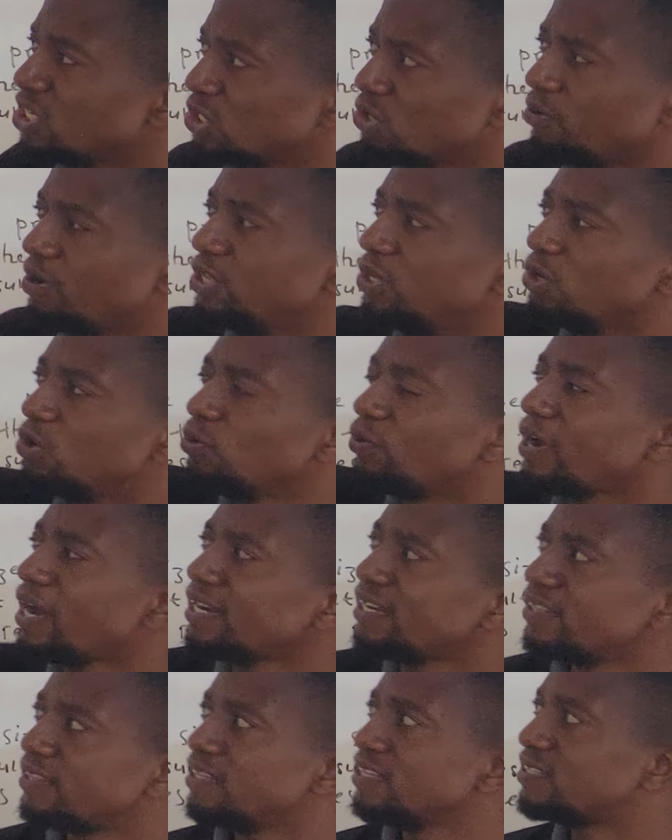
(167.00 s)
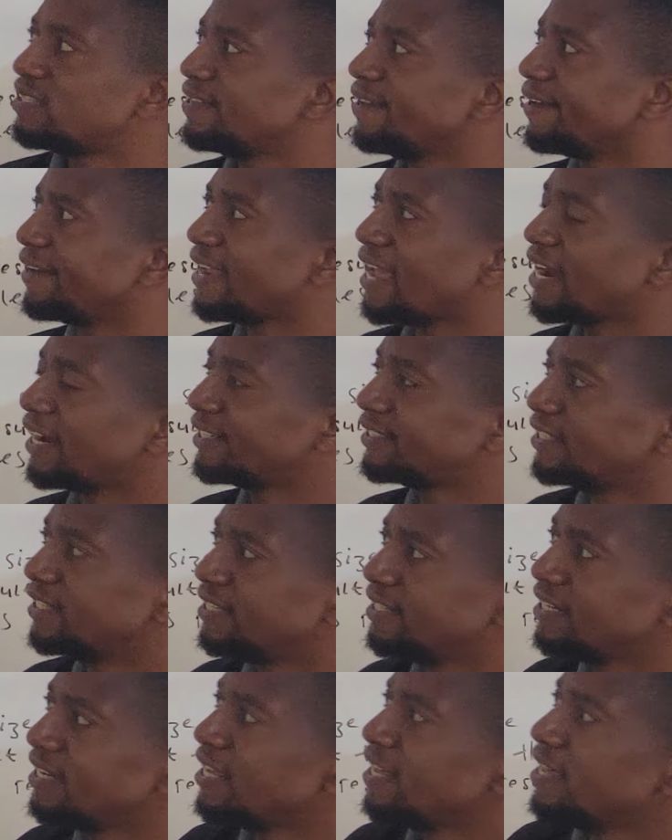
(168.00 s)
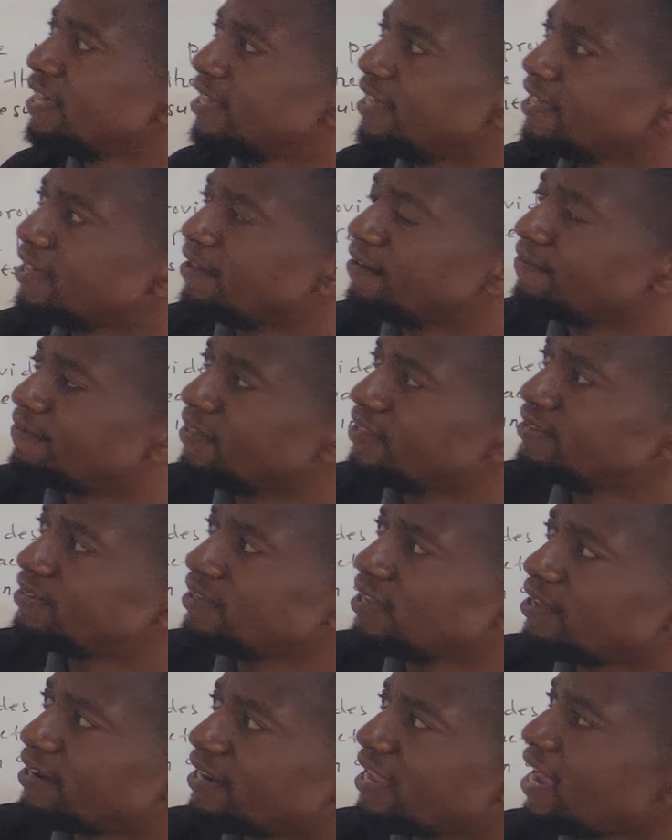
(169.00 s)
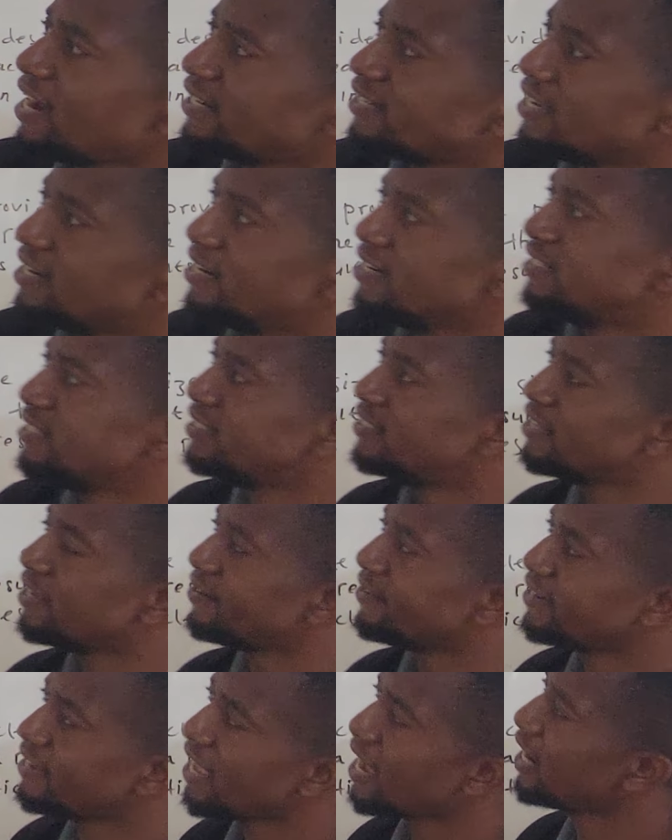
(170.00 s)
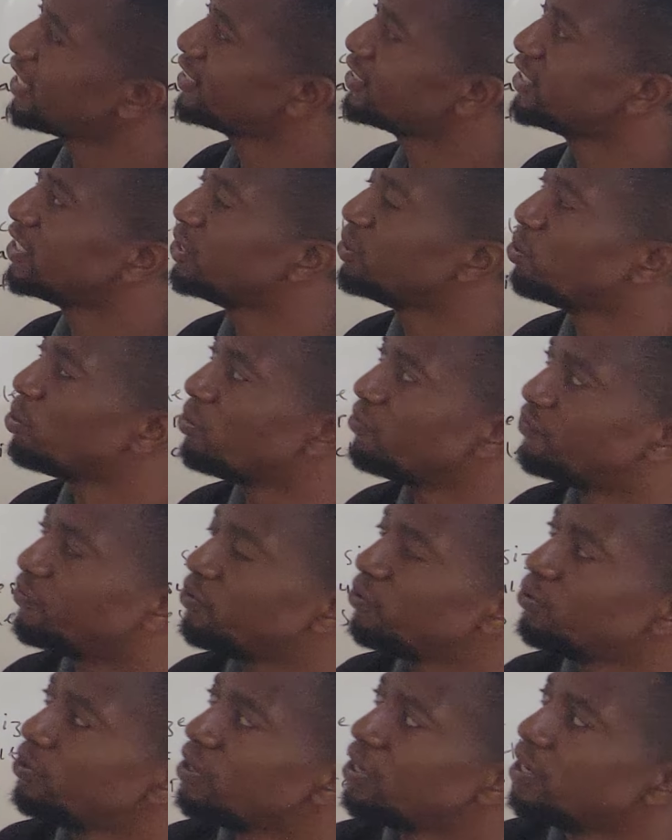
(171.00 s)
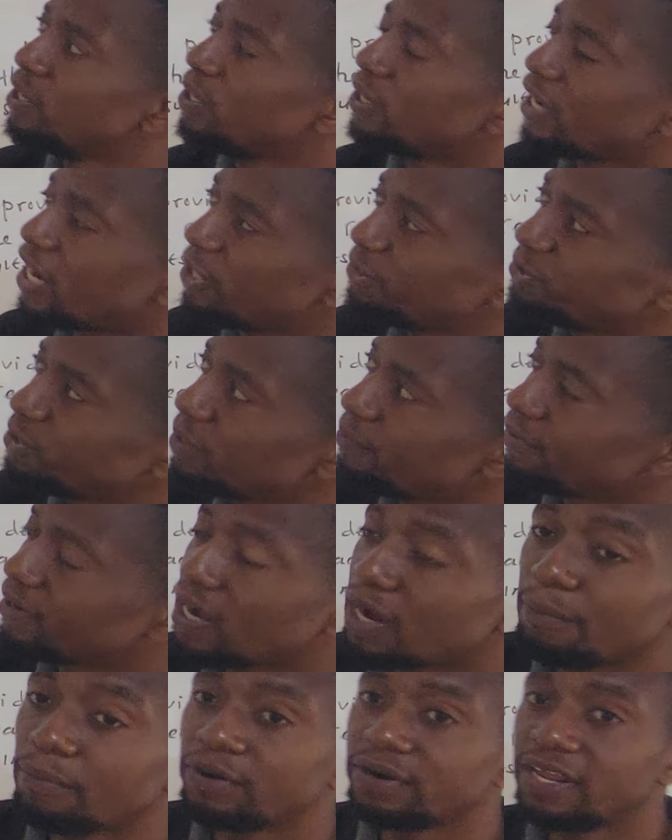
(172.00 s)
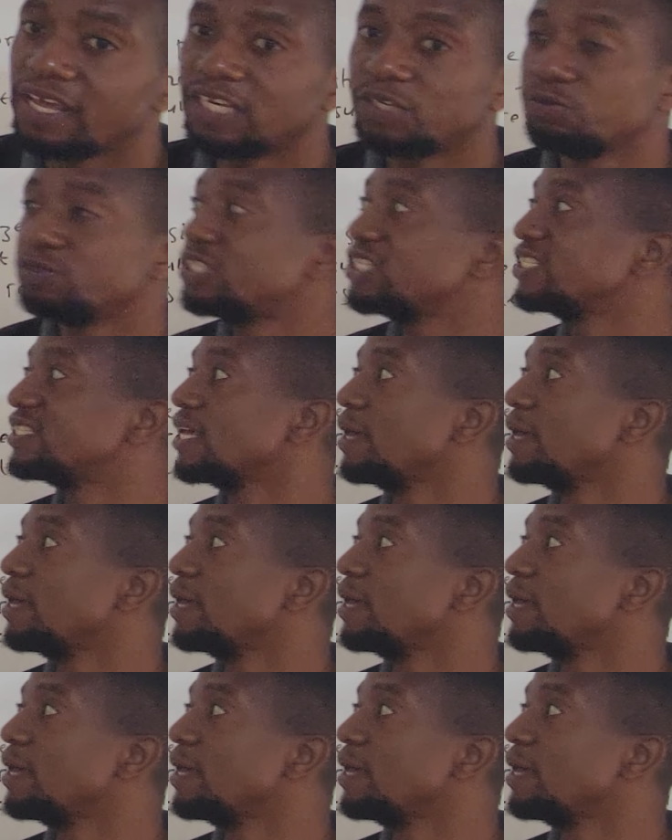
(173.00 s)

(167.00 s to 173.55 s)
So when you look at this reaction is the reaction of calcium carbonate, which